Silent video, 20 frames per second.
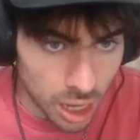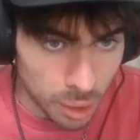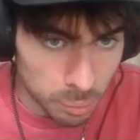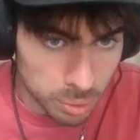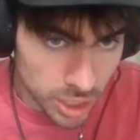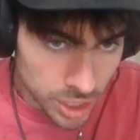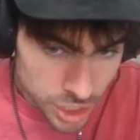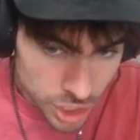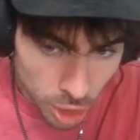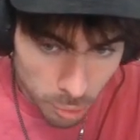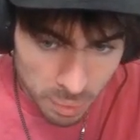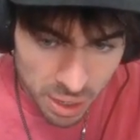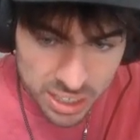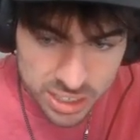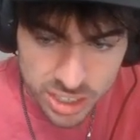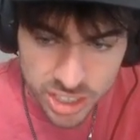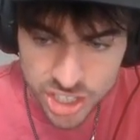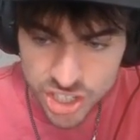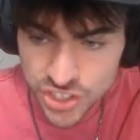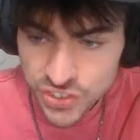let's go back
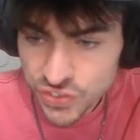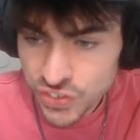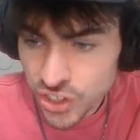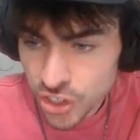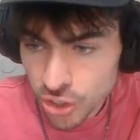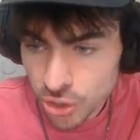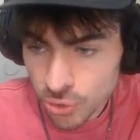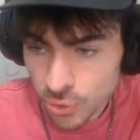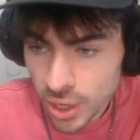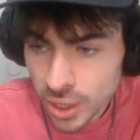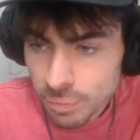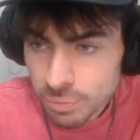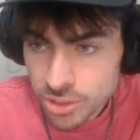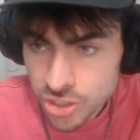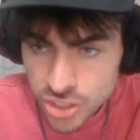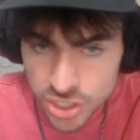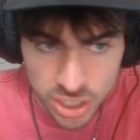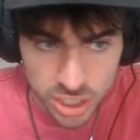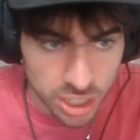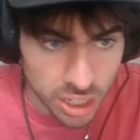to the sphere, right?
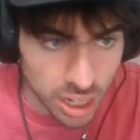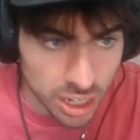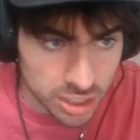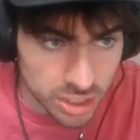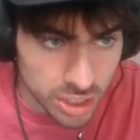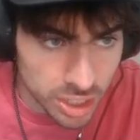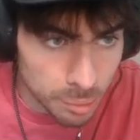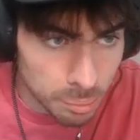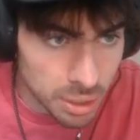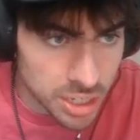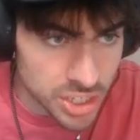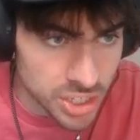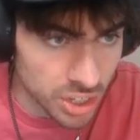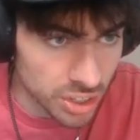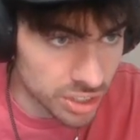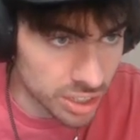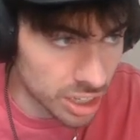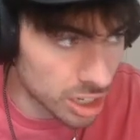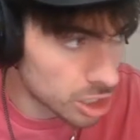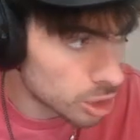Just click it by
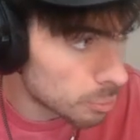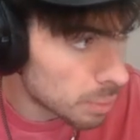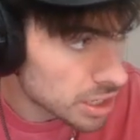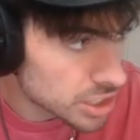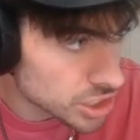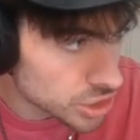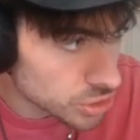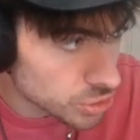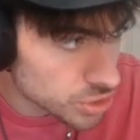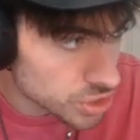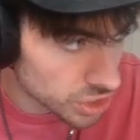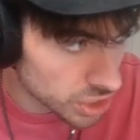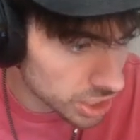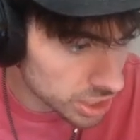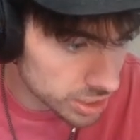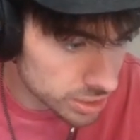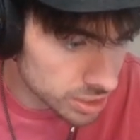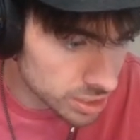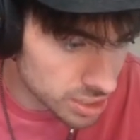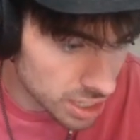selecting it, go back to your
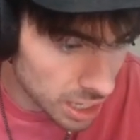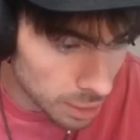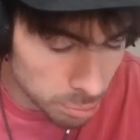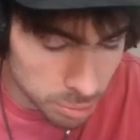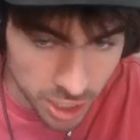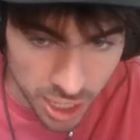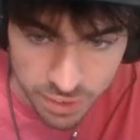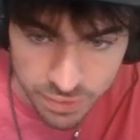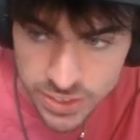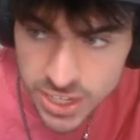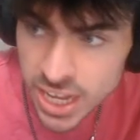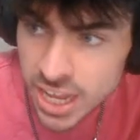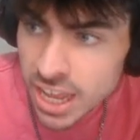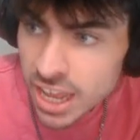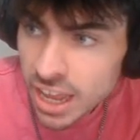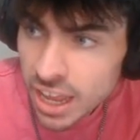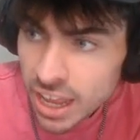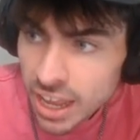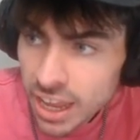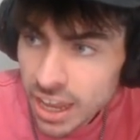select at the top left.
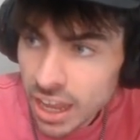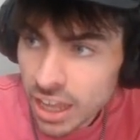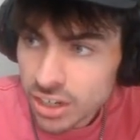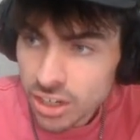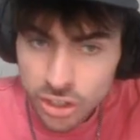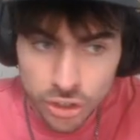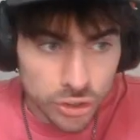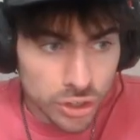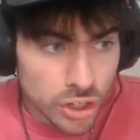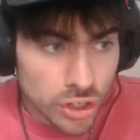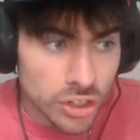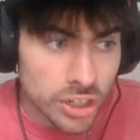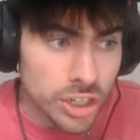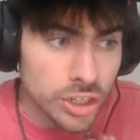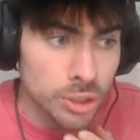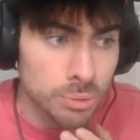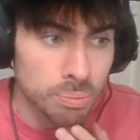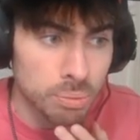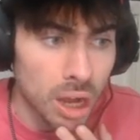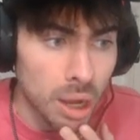And you're going to look in
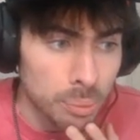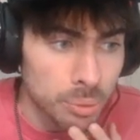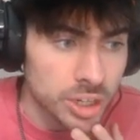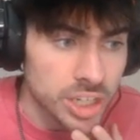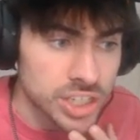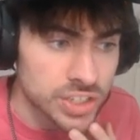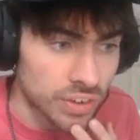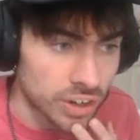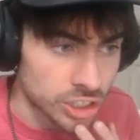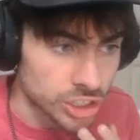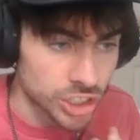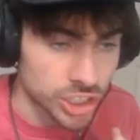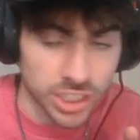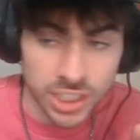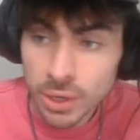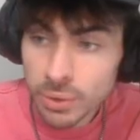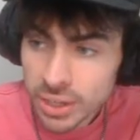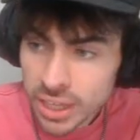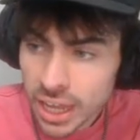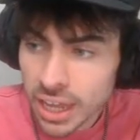your properties function.
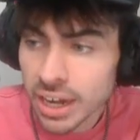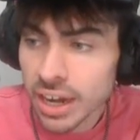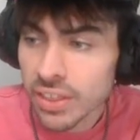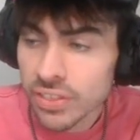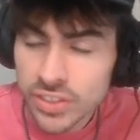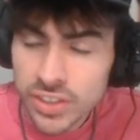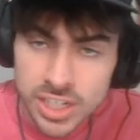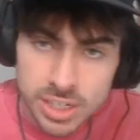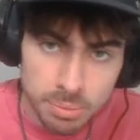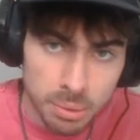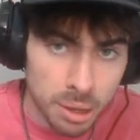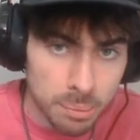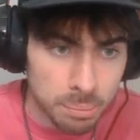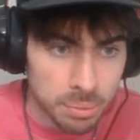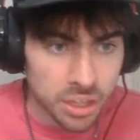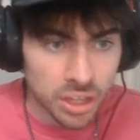Now, again, this might be on